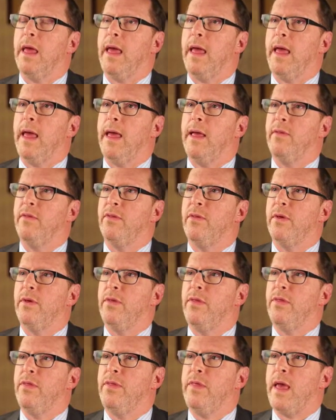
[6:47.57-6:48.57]
and
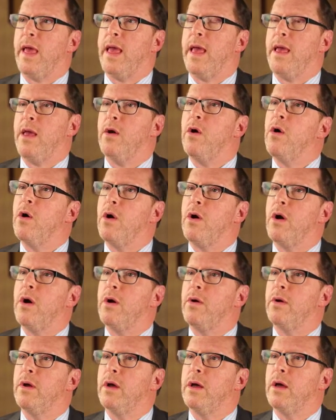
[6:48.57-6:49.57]
they
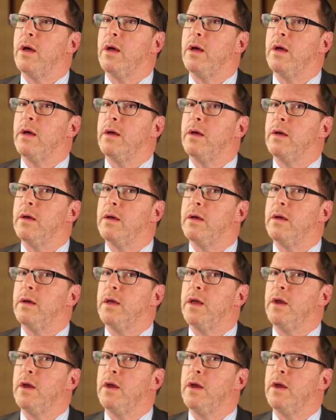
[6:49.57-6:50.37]
are,